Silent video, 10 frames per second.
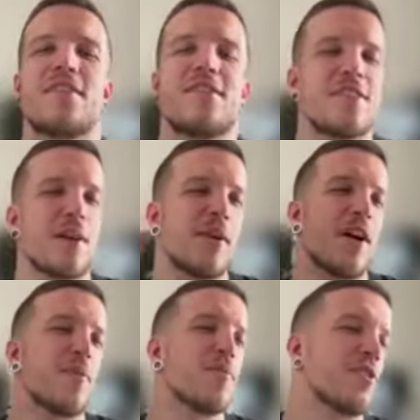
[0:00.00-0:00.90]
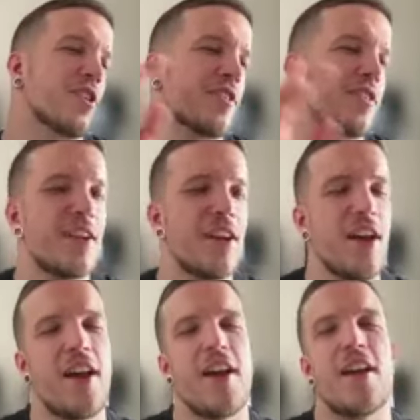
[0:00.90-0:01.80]
Some guy will just,
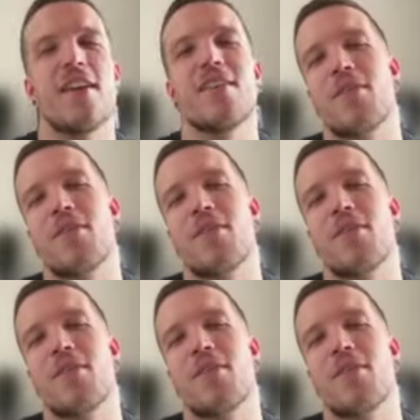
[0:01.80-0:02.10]
hey,